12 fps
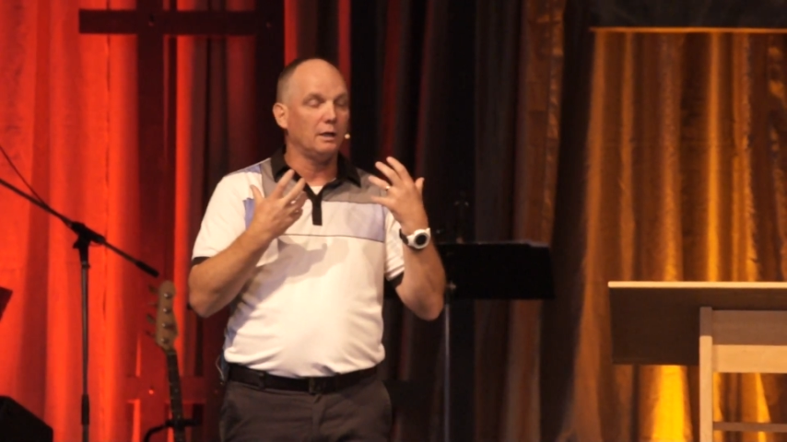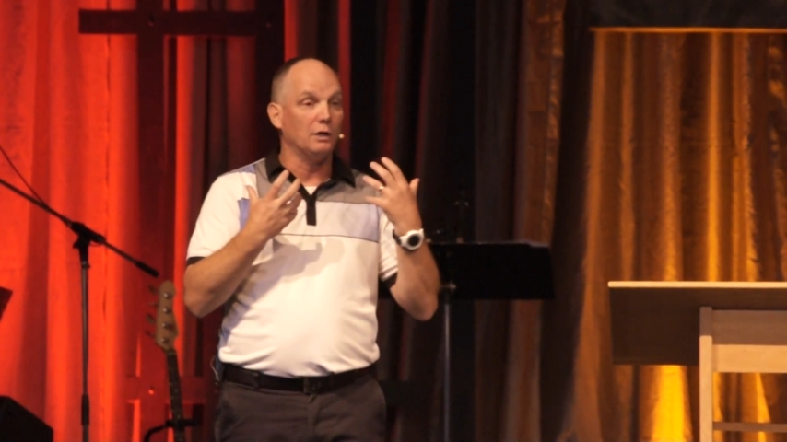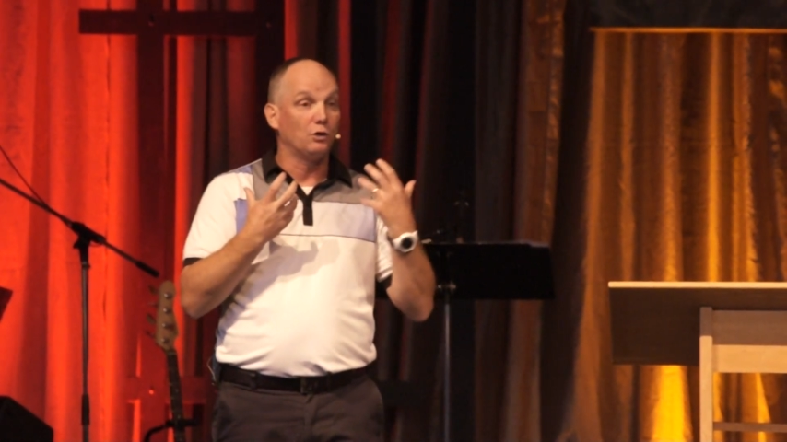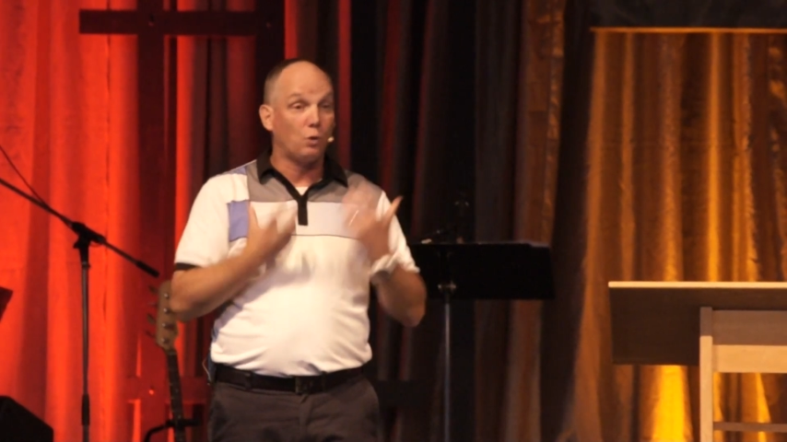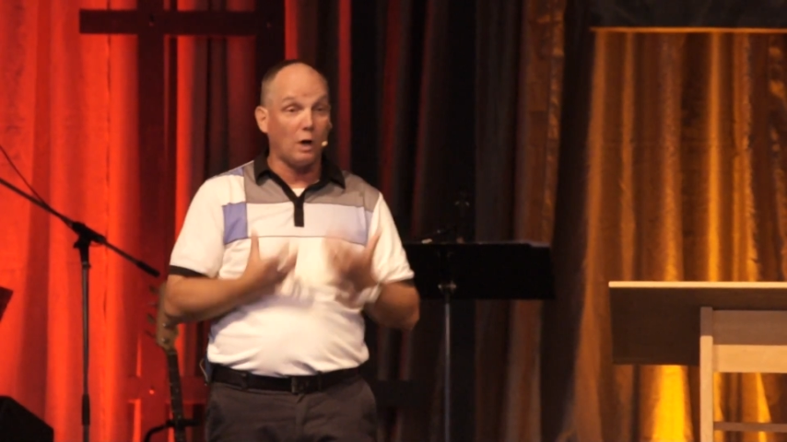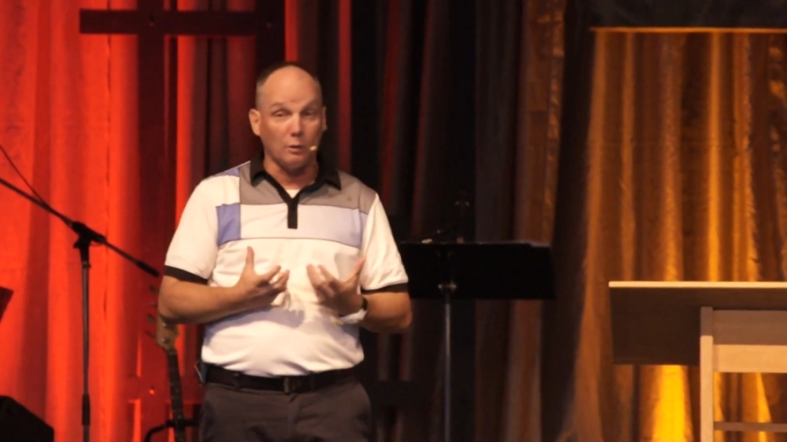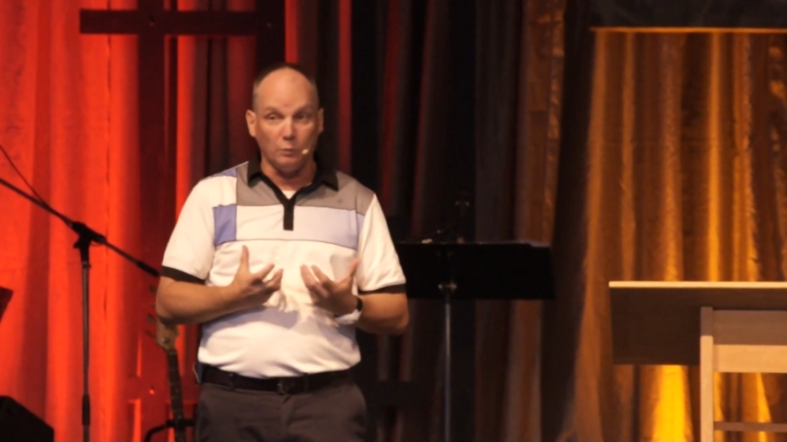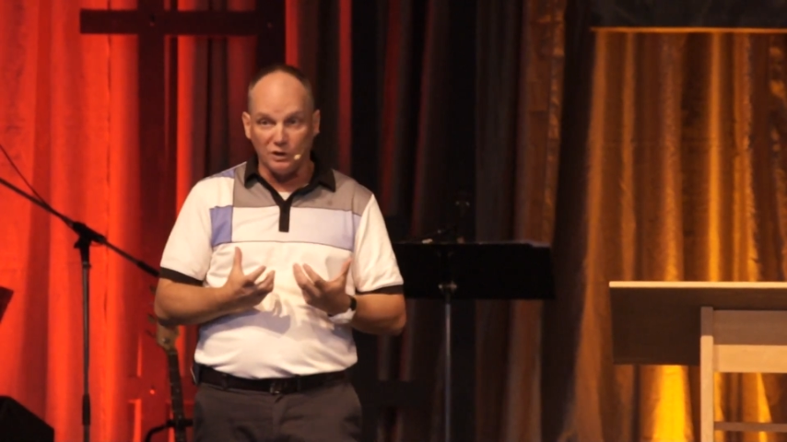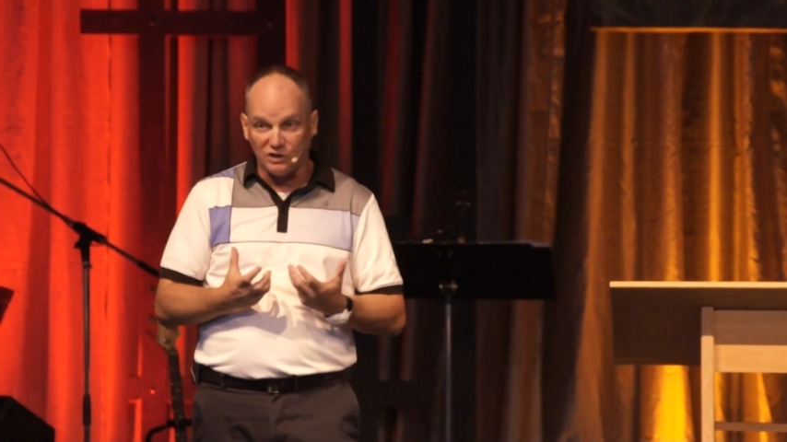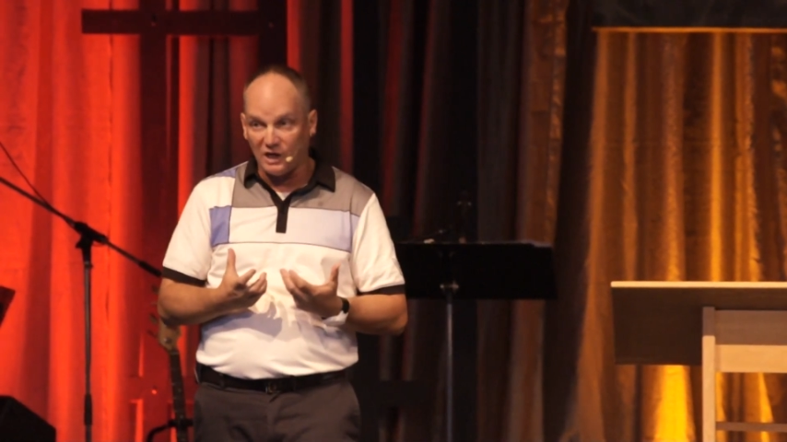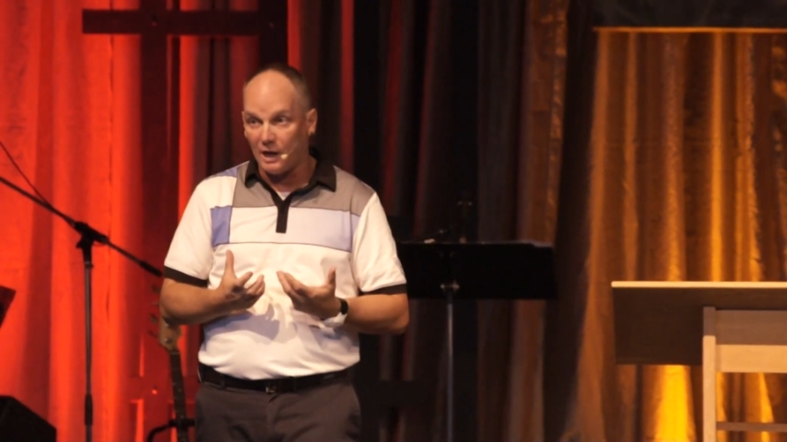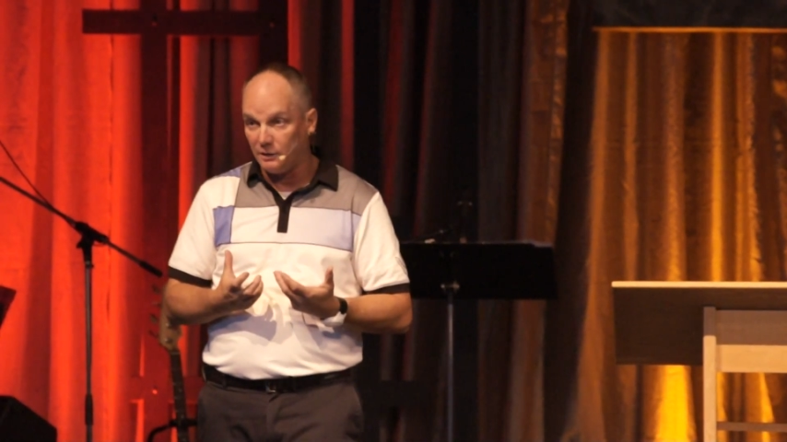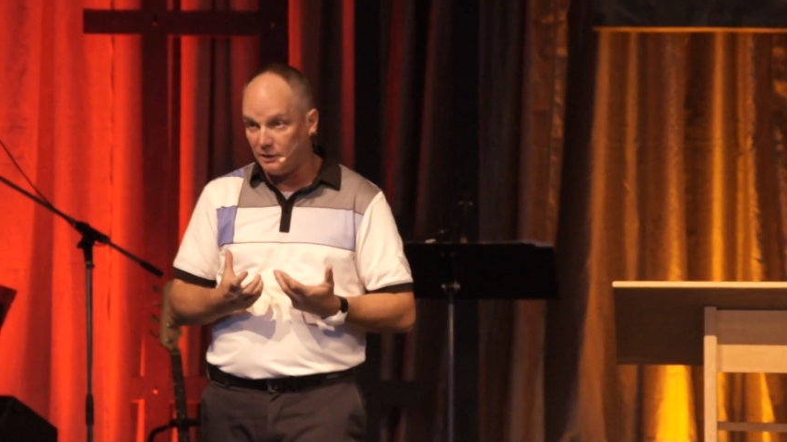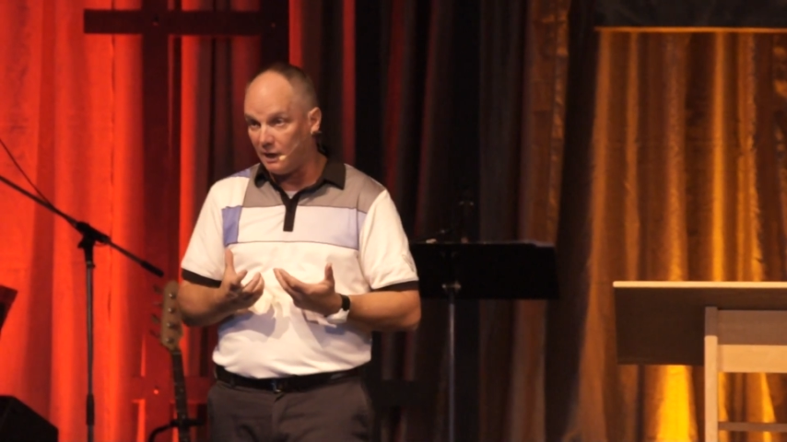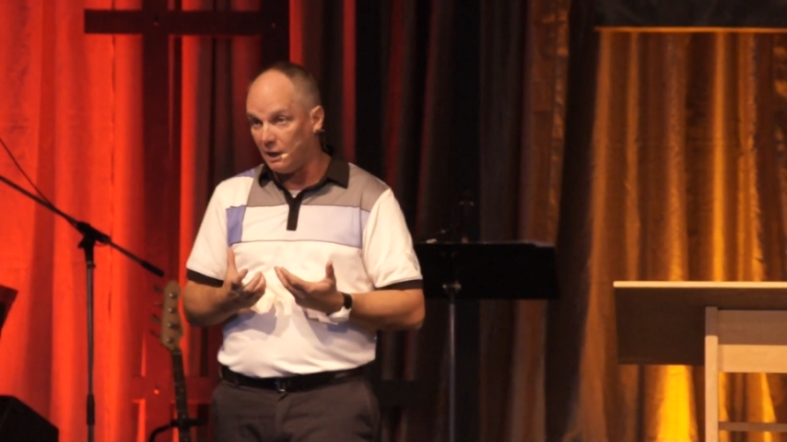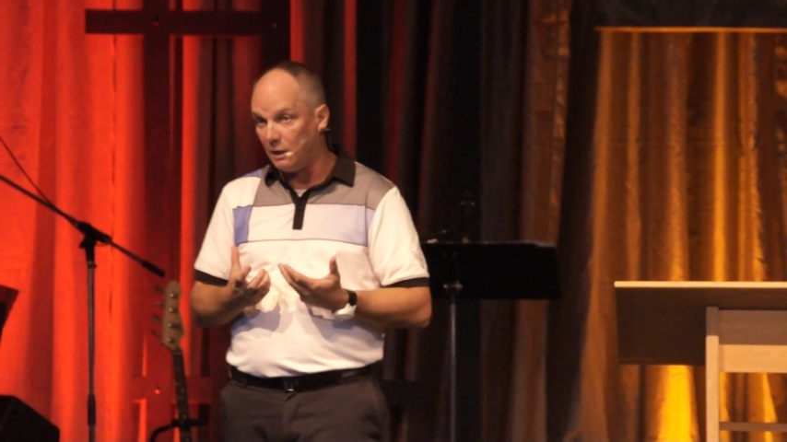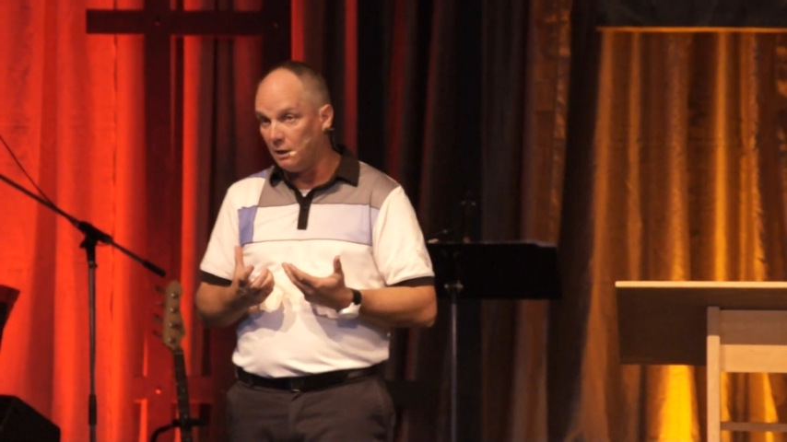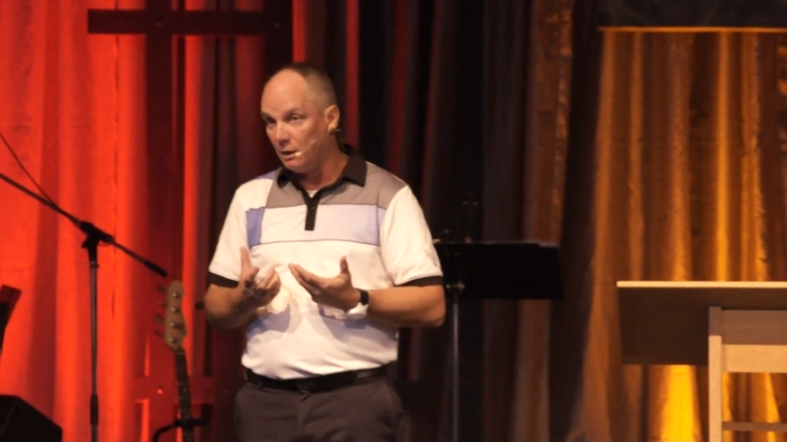incredibly sad
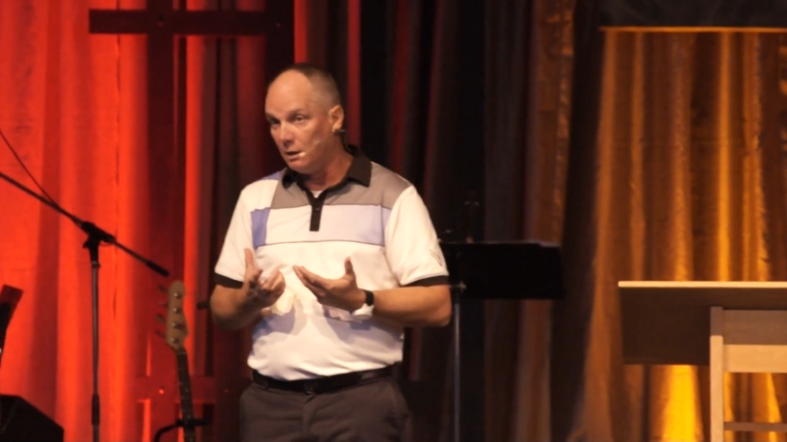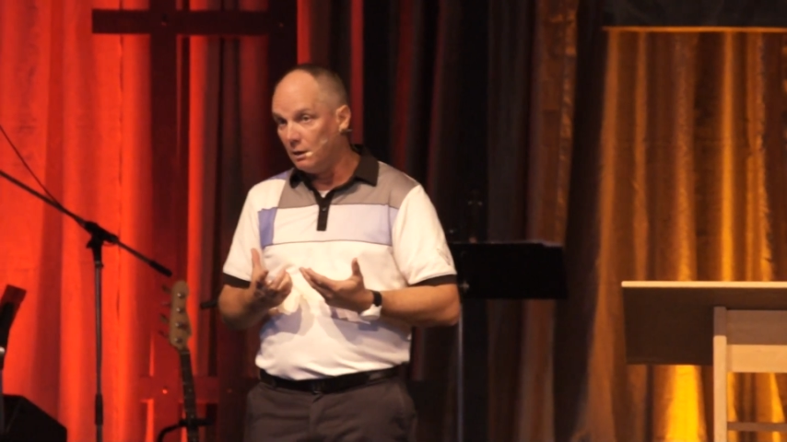day